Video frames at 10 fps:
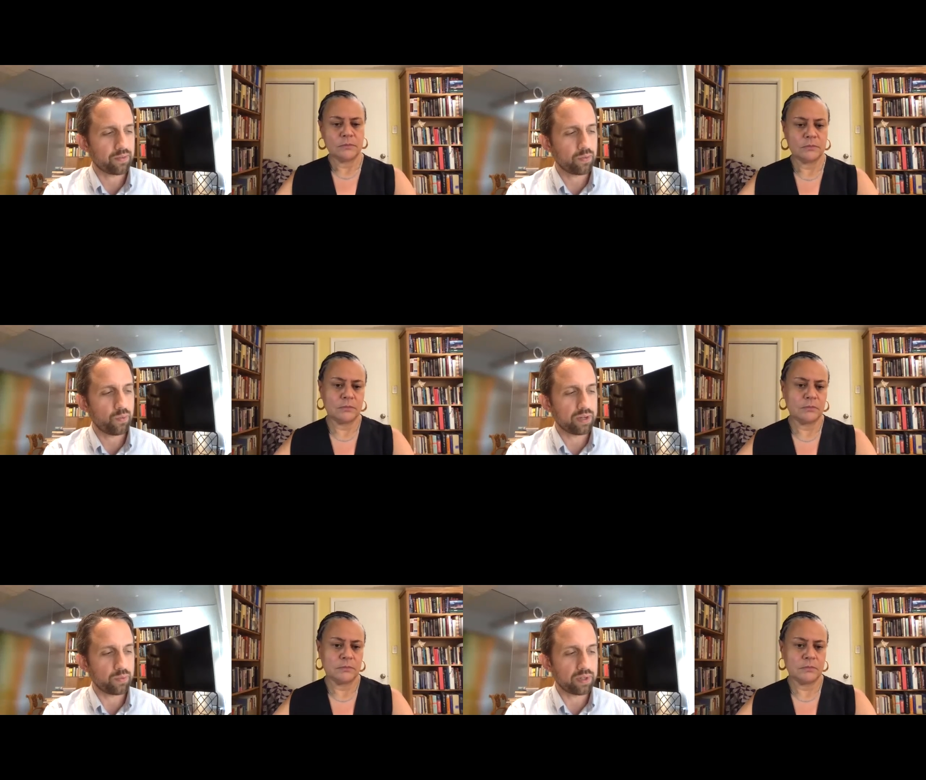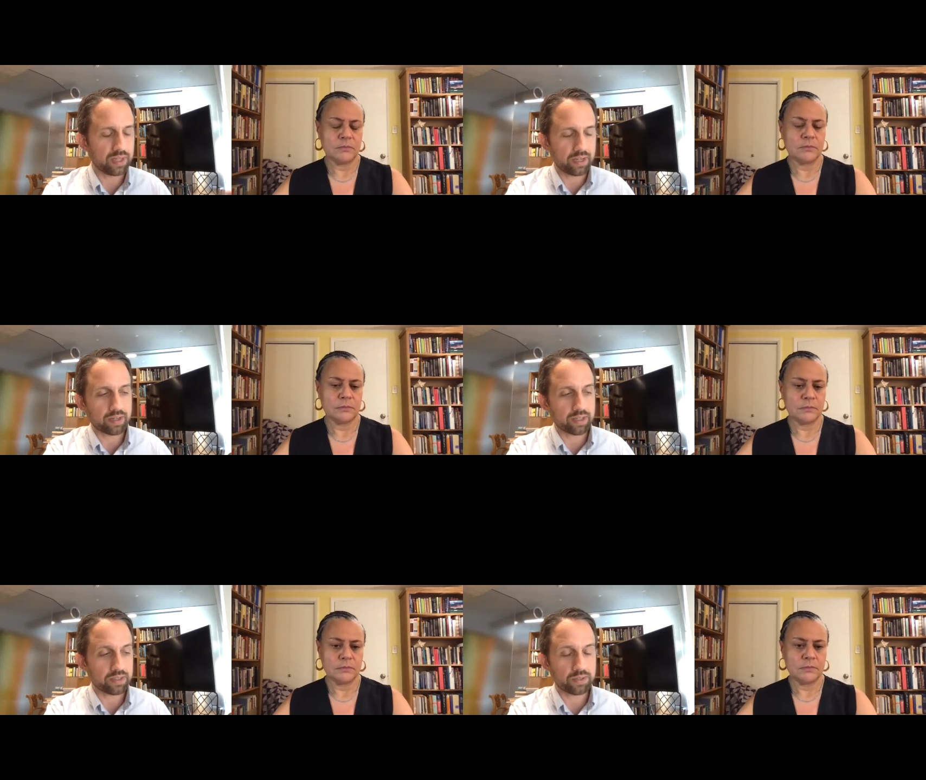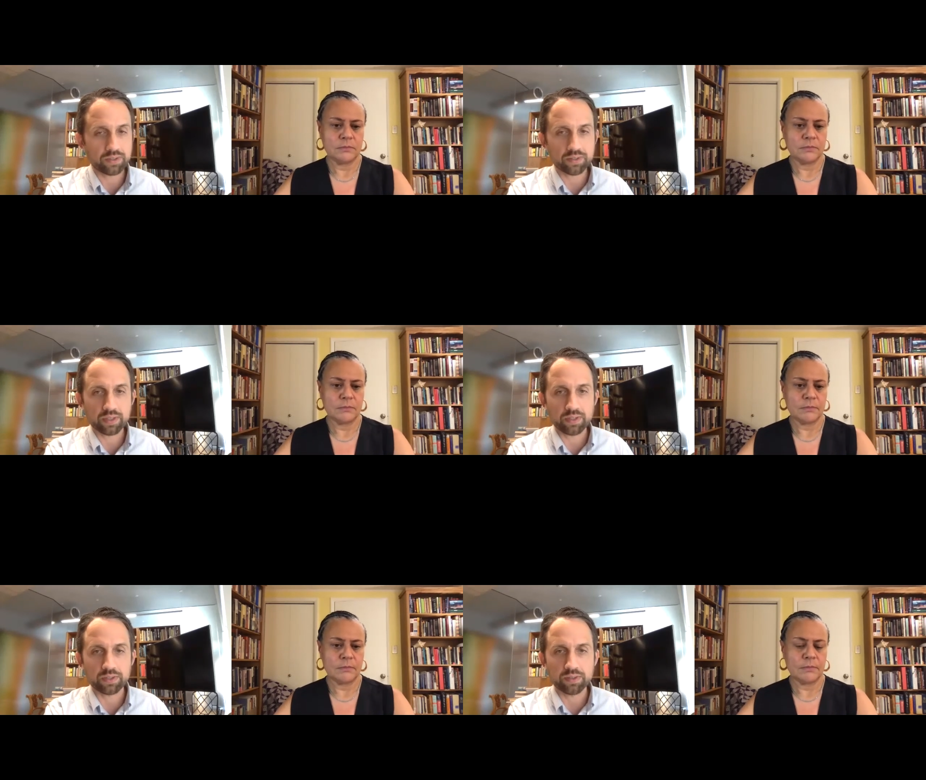Speaker 1: one well an artist who's
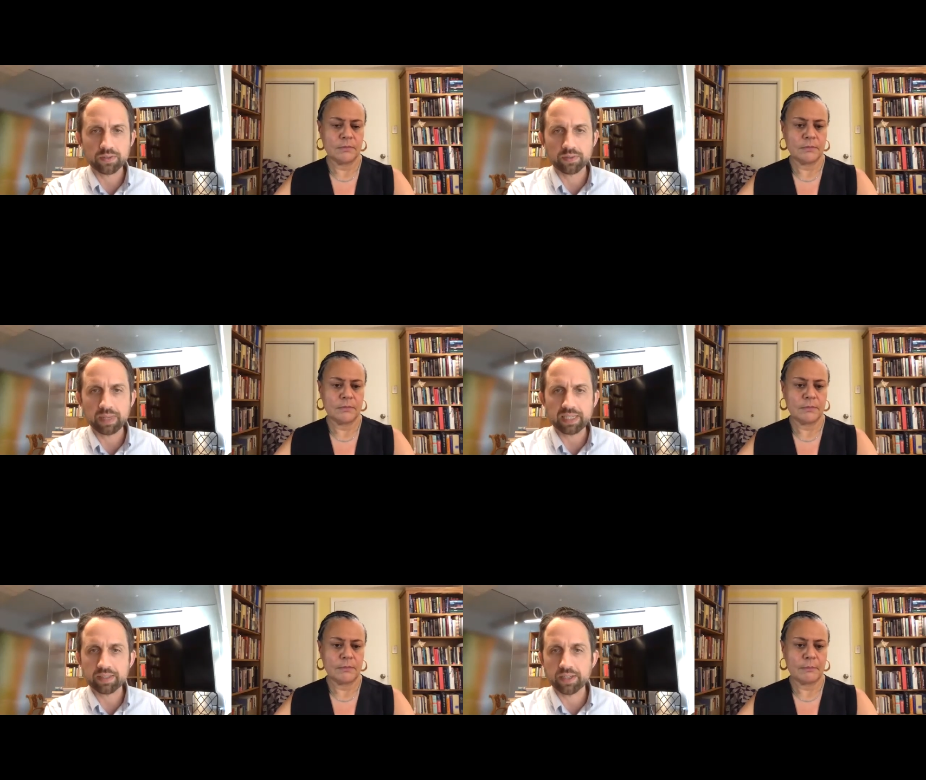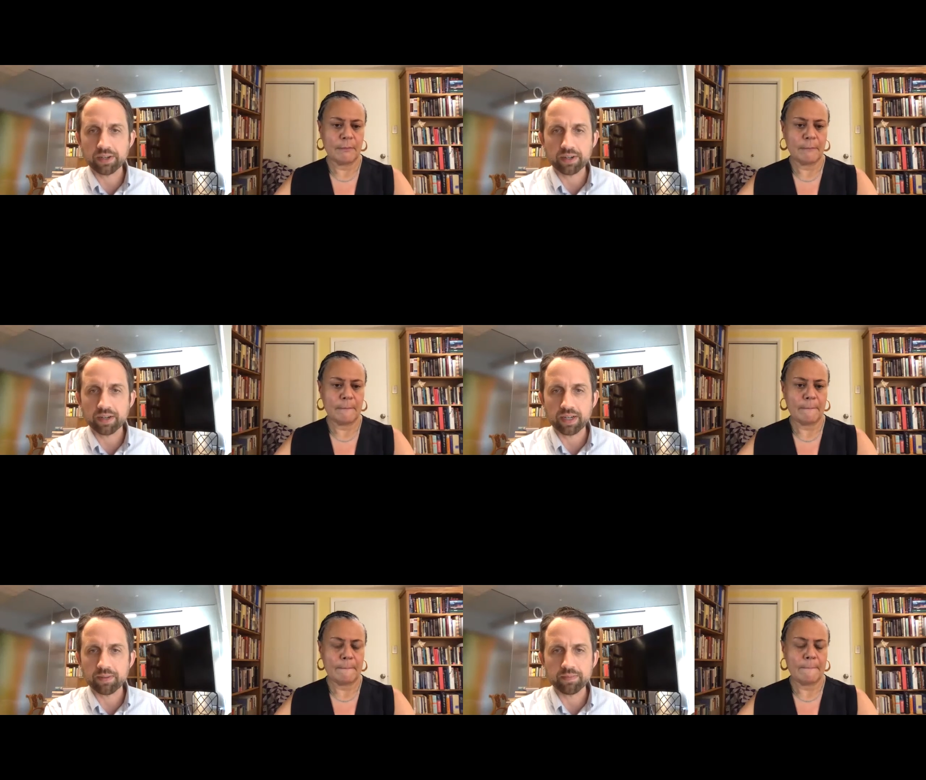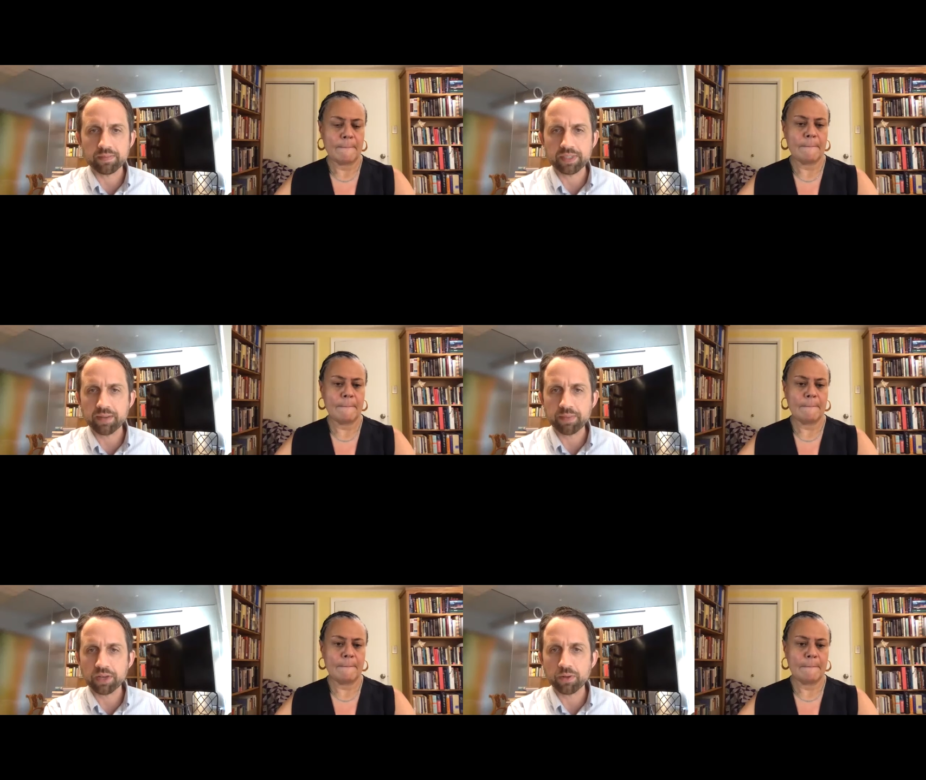who's based here um,
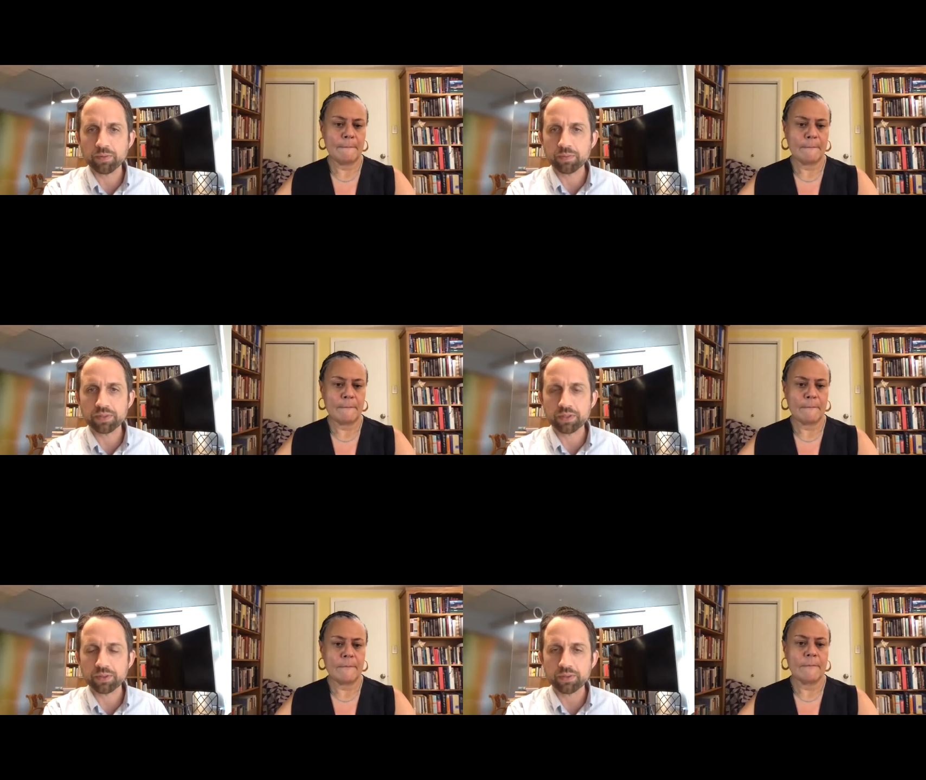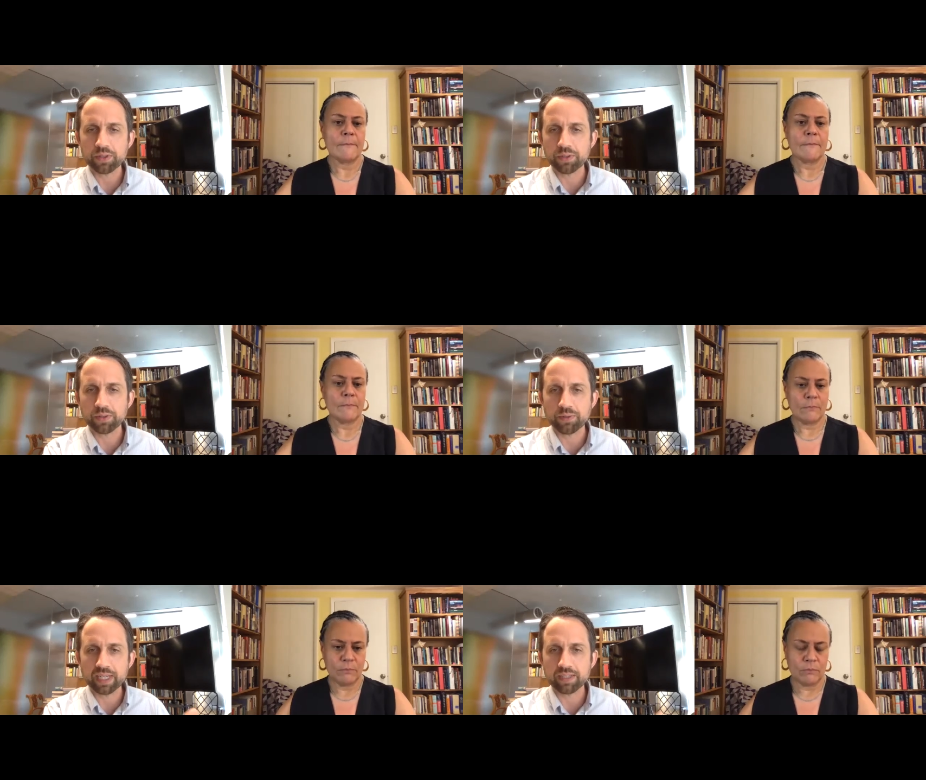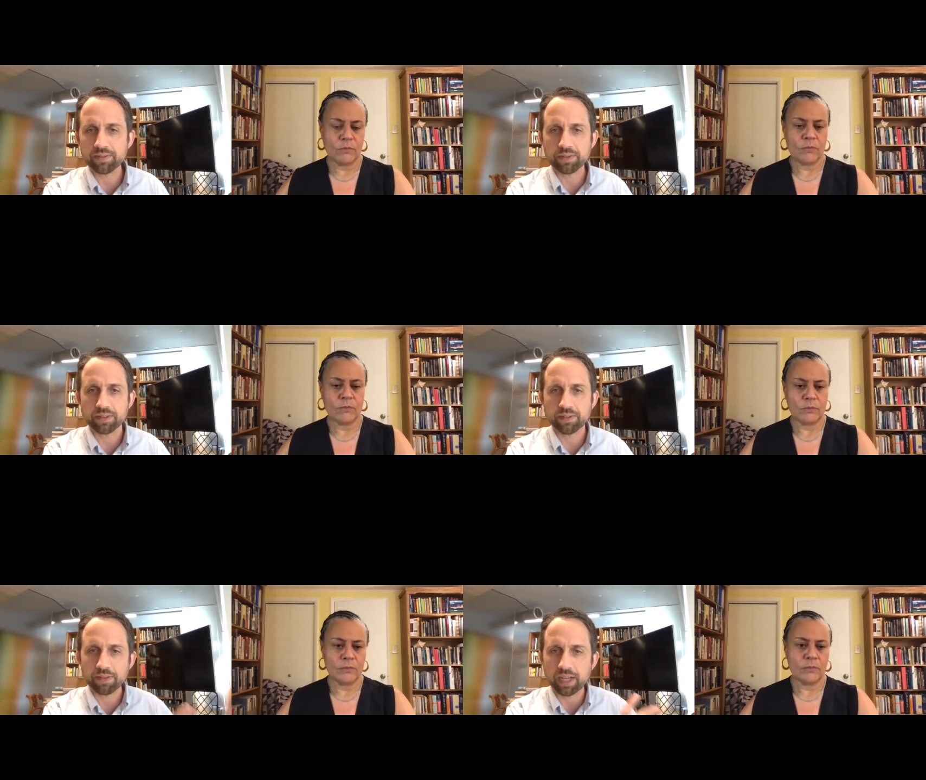Jammie Holmes who who arranged for
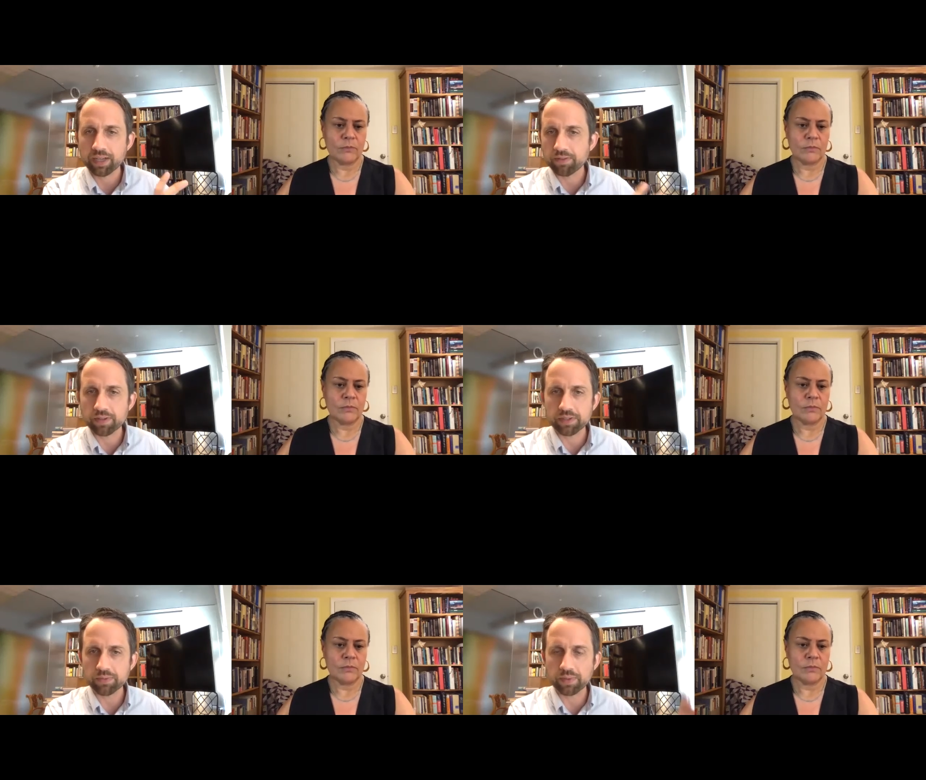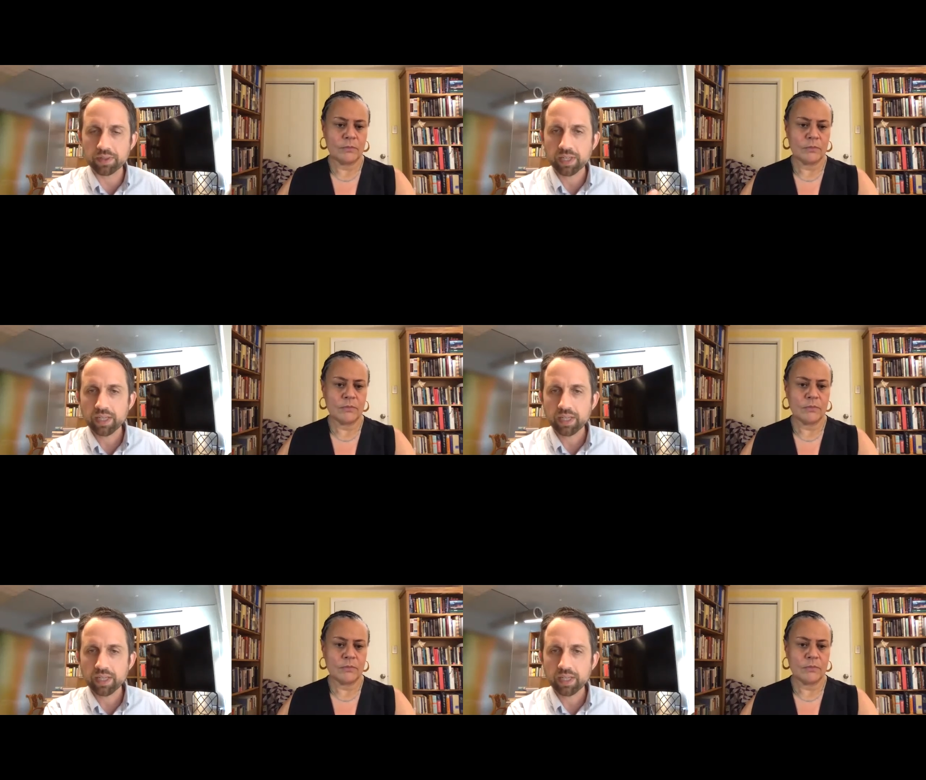the flyovers with